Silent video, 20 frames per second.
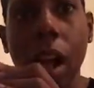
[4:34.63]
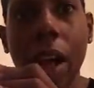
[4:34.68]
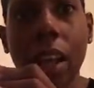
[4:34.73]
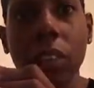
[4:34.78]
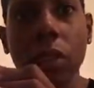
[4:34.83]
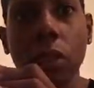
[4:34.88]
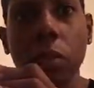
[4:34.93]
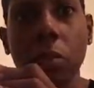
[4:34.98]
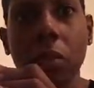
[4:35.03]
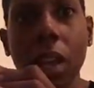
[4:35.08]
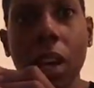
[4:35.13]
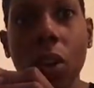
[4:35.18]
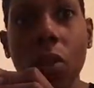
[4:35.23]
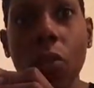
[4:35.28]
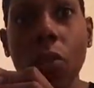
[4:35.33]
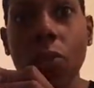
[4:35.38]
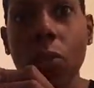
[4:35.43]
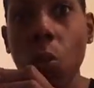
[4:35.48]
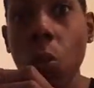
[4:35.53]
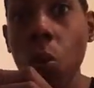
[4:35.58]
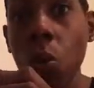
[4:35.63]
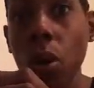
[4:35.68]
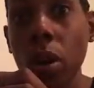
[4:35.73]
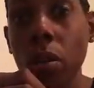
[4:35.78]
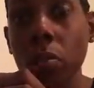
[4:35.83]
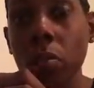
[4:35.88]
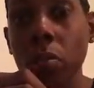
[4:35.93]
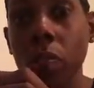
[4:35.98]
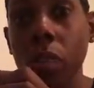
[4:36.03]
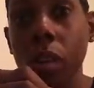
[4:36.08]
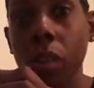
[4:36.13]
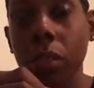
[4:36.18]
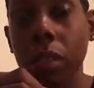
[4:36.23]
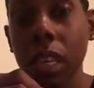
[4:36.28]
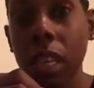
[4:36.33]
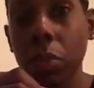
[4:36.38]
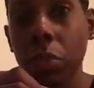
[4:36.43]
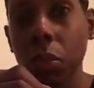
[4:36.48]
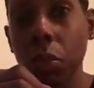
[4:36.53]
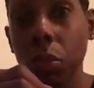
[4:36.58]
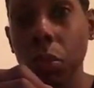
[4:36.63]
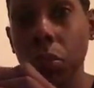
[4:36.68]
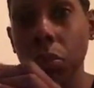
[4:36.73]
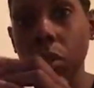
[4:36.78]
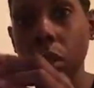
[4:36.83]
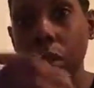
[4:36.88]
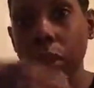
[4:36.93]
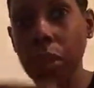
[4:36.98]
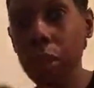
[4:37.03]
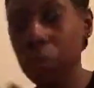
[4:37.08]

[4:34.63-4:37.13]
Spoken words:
I scooped out 4 tablespoons of